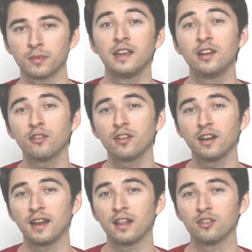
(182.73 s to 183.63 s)
Here's an
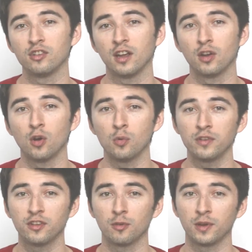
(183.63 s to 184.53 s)
analogy I always
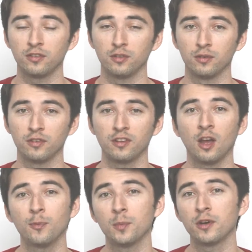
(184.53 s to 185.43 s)
tell my students to
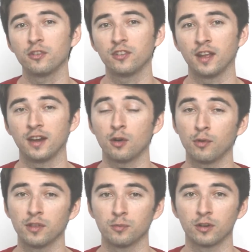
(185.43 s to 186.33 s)
help them understand how
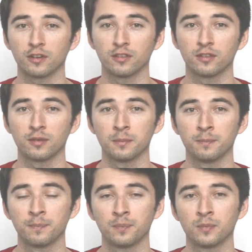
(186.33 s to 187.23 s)
rhythm works.
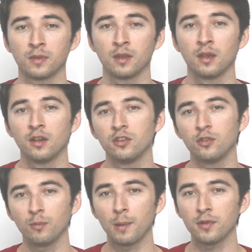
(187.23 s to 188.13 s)
Do
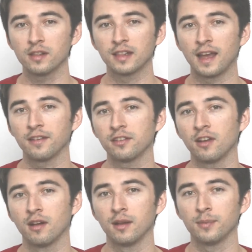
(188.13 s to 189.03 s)
you remember the last
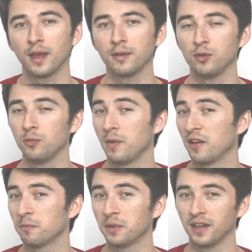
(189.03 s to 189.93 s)
time that you may
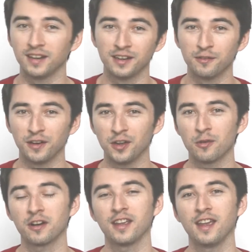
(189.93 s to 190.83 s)
have played in a video
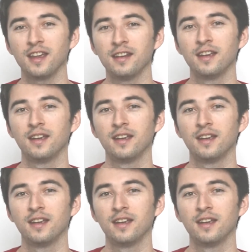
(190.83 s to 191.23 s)
arcade?